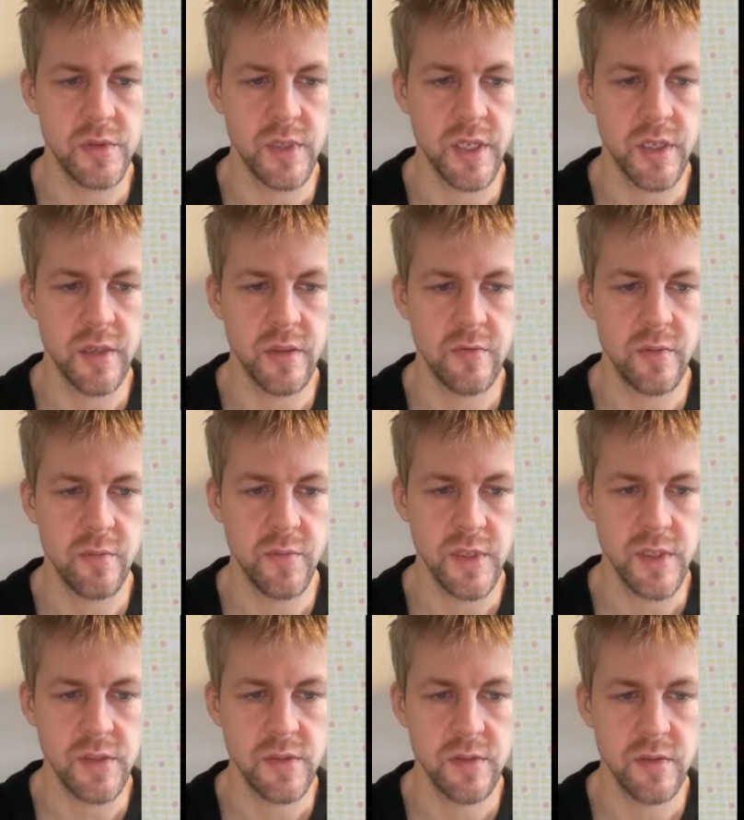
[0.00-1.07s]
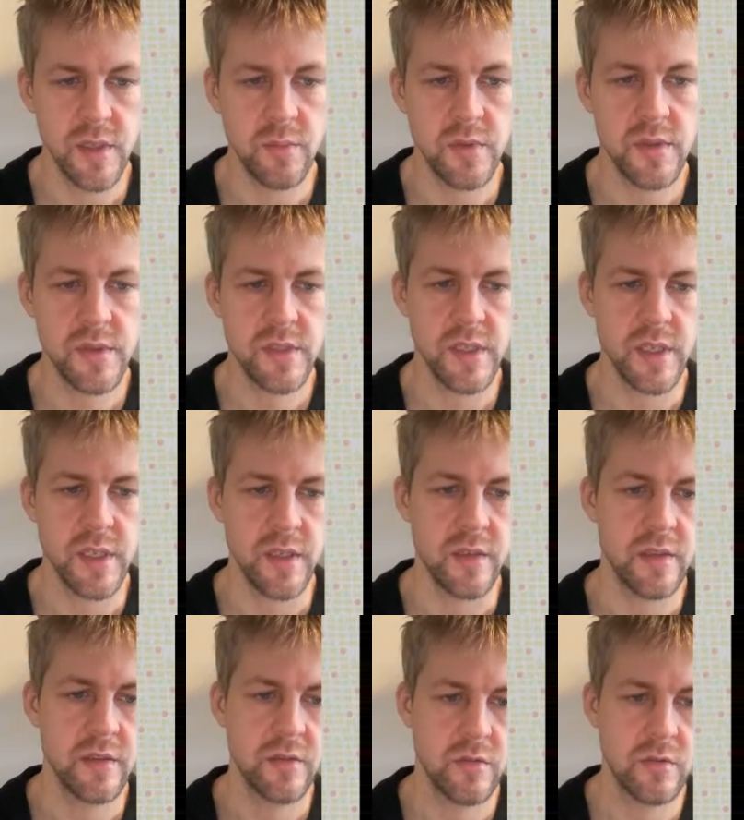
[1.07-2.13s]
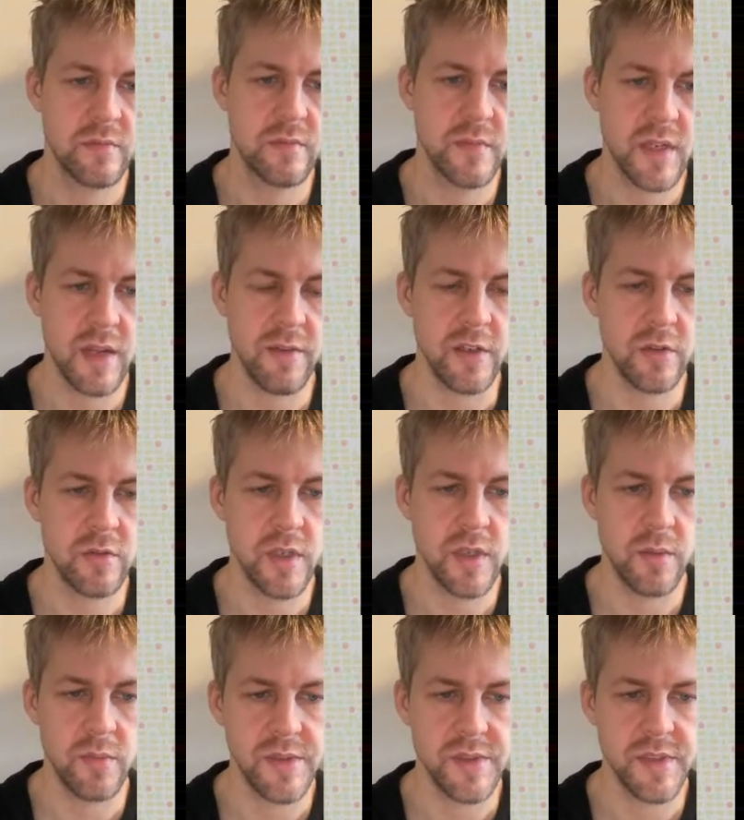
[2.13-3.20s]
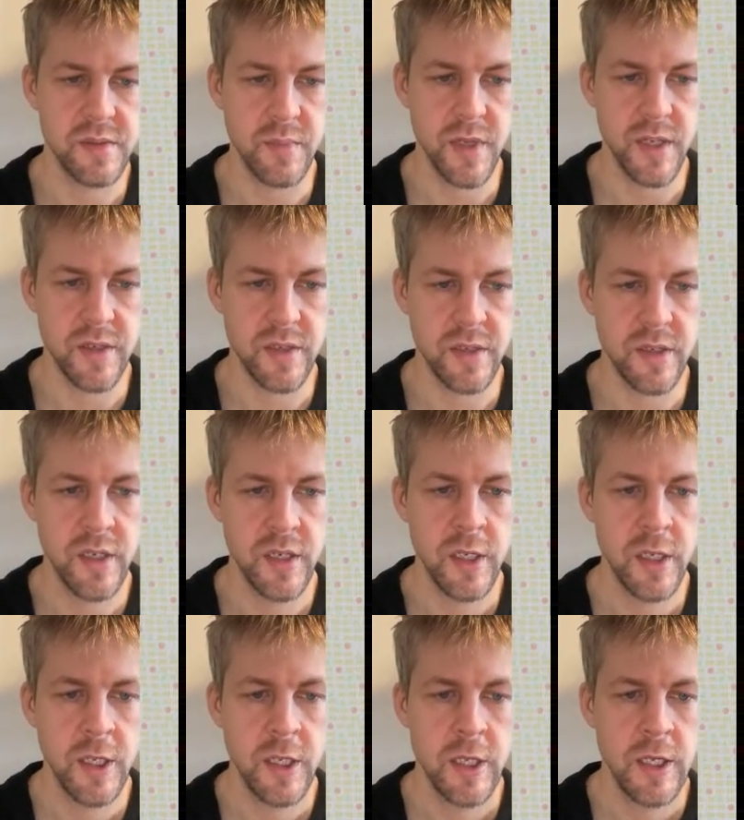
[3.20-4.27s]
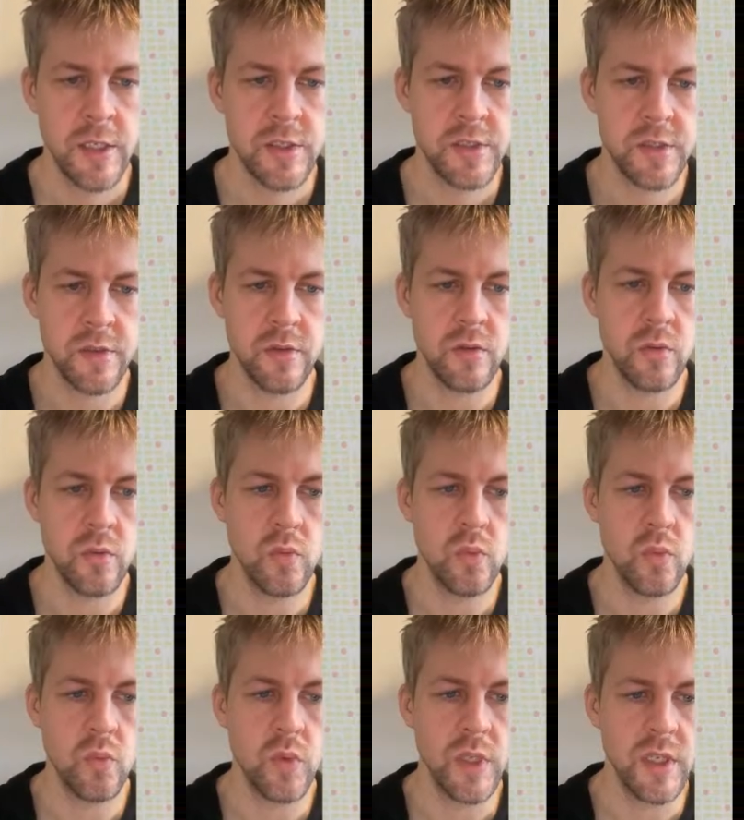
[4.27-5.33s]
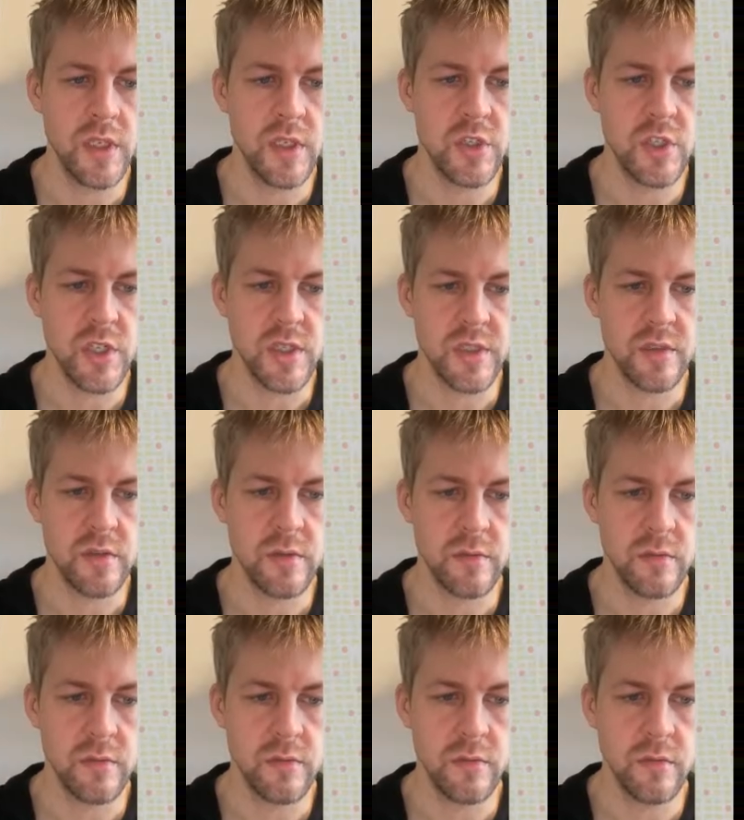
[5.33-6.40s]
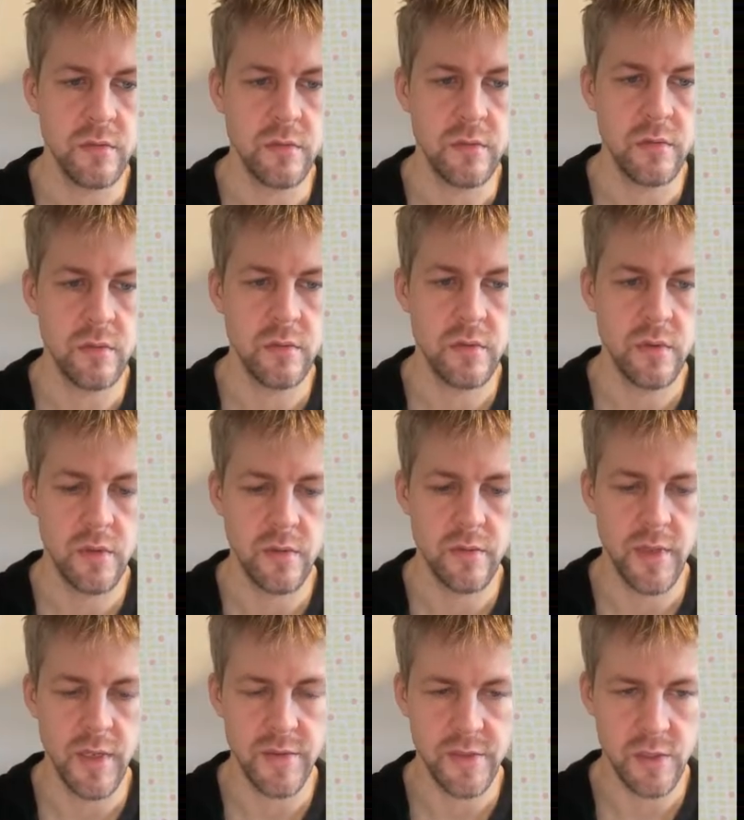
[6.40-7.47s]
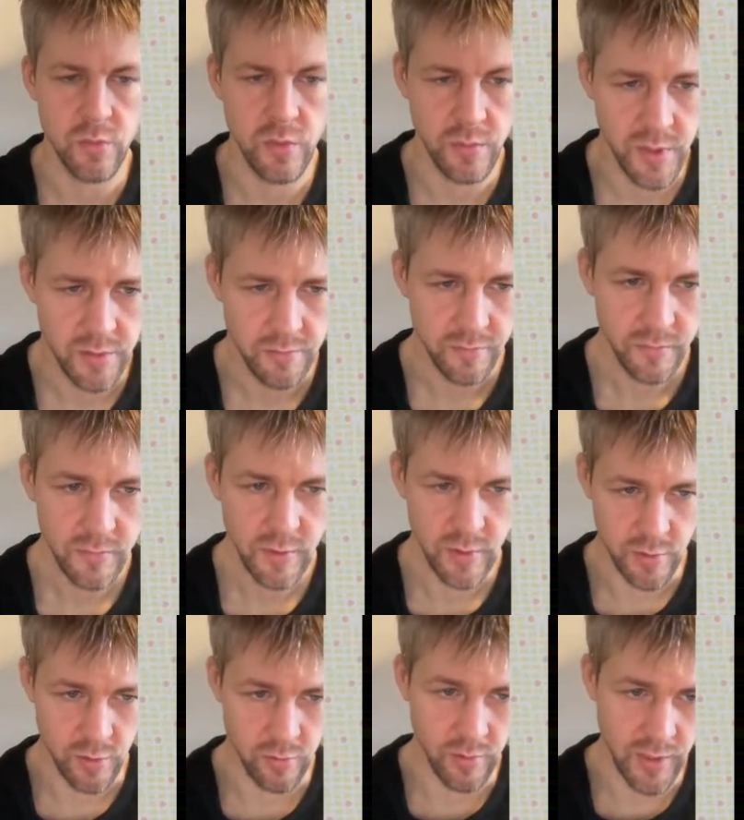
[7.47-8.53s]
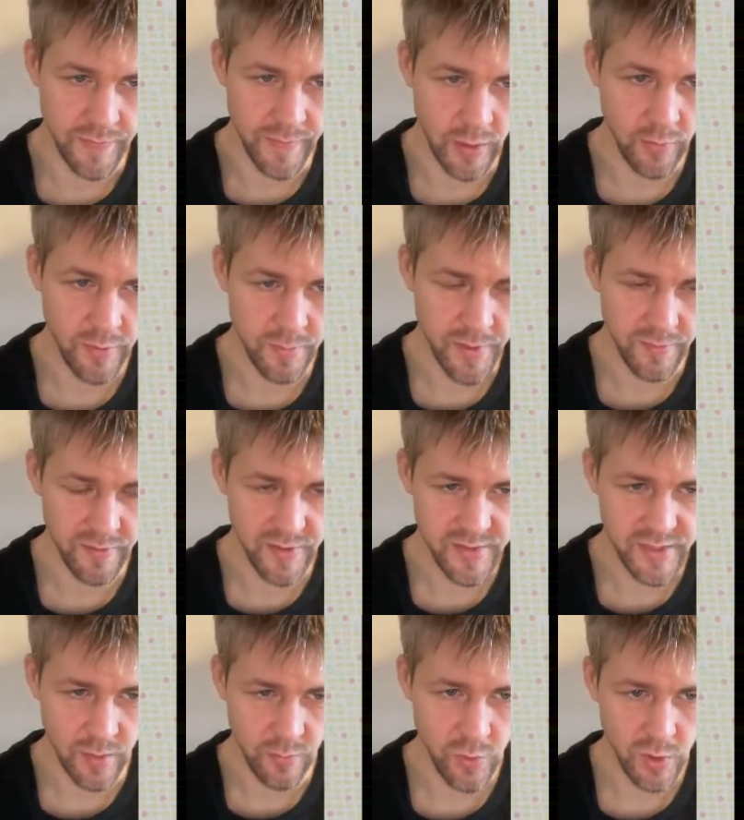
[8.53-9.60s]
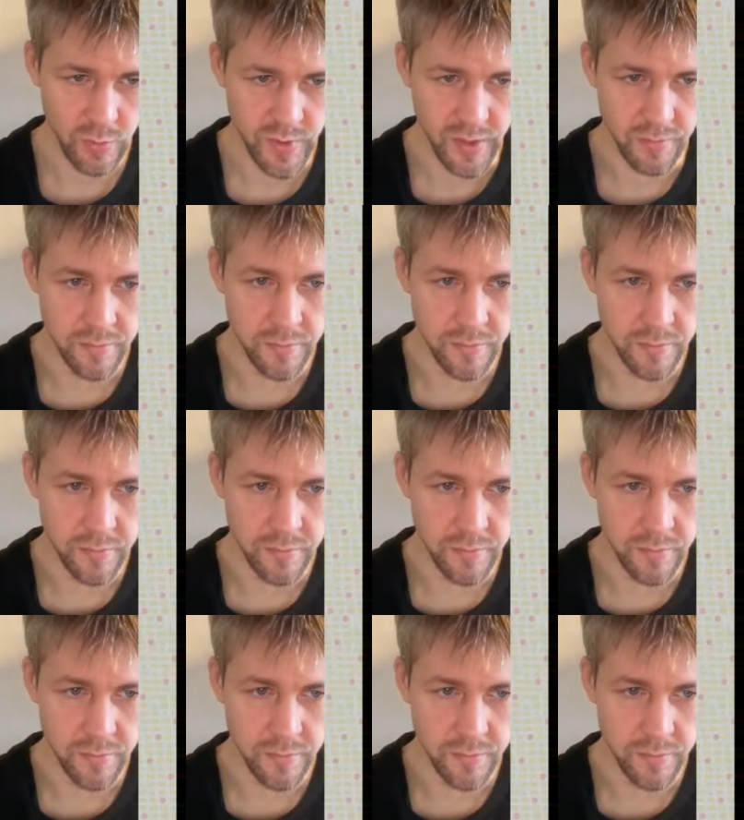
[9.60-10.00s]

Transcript: get it from these two numbers, and having two numbers is better. So we just do, the answer will be 2, and now the prefix sum will be